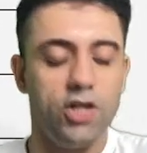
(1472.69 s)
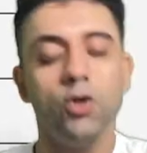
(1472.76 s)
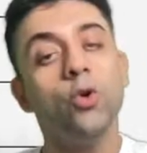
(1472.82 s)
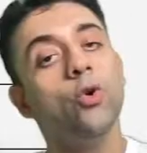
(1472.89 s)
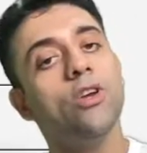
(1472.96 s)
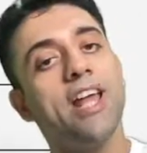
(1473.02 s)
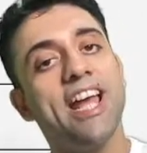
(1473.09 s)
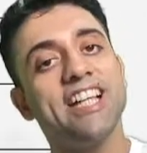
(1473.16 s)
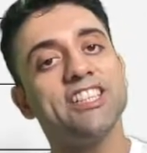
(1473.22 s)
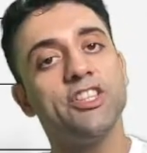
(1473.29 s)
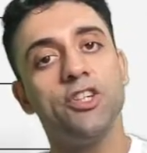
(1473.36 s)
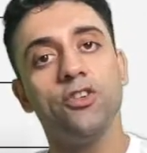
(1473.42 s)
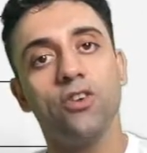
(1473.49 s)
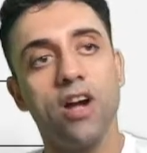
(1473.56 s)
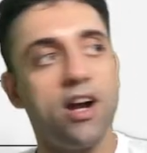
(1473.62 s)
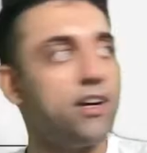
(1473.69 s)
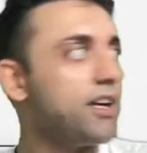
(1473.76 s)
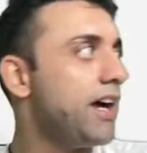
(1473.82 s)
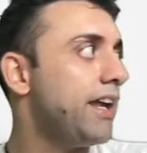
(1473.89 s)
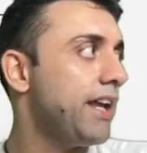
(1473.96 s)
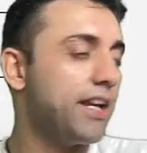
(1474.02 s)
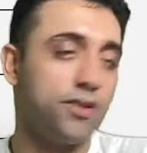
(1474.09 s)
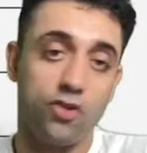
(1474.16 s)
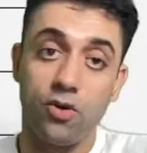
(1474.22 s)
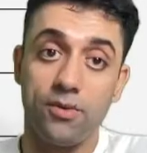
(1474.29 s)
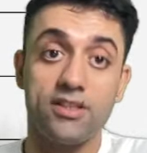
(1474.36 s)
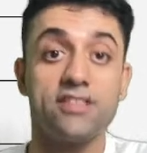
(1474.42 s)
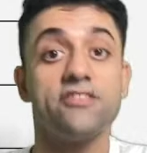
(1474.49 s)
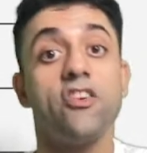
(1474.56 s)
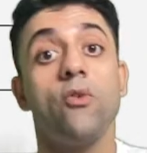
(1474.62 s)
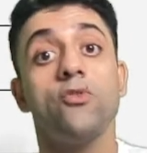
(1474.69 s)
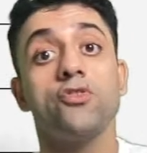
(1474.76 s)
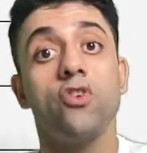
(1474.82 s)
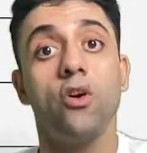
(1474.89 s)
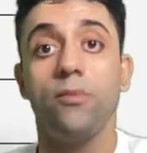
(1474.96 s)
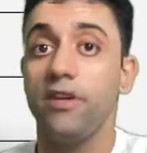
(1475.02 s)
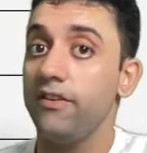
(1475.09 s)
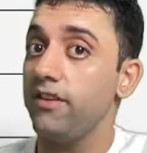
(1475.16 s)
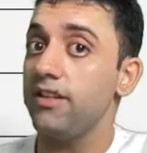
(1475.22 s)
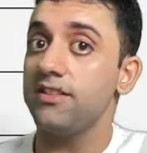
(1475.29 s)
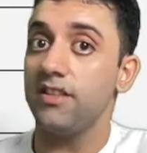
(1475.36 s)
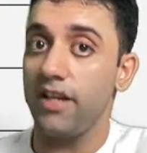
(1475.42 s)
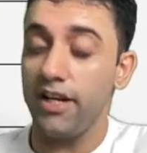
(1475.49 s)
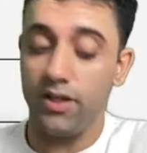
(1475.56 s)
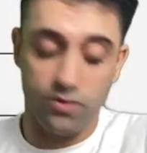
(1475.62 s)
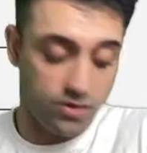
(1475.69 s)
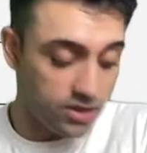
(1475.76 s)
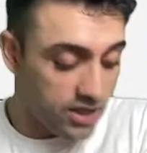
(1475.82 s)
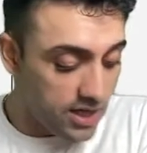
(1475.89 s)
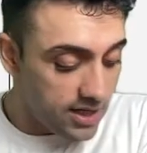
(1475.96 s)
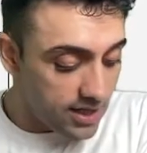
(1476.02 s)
Who likes yogurt? I like yogurt. The strawberry one is really good.